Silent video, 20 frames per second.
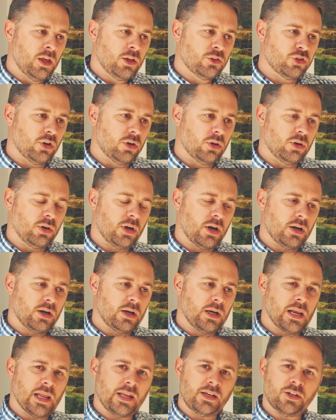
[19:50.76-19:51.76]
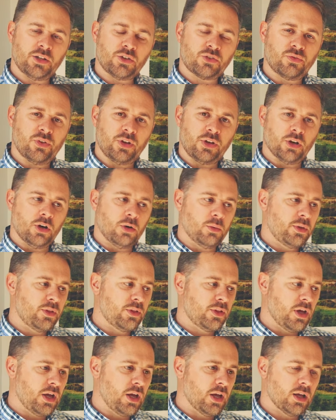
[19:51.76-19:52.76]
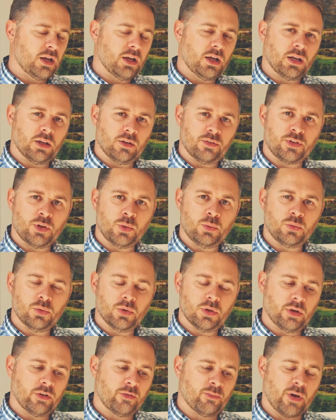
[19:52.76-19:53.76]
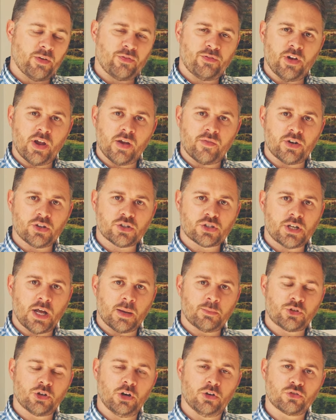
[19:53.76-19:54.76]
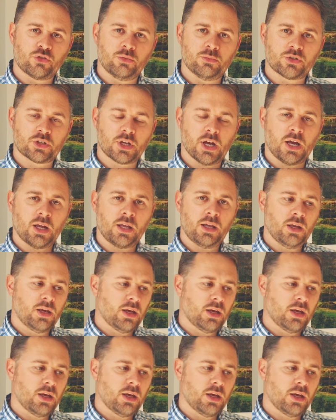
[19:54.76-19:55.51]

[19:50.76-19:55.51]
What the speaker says: So I'll end this video with a few of my favourite snapshots from Skye,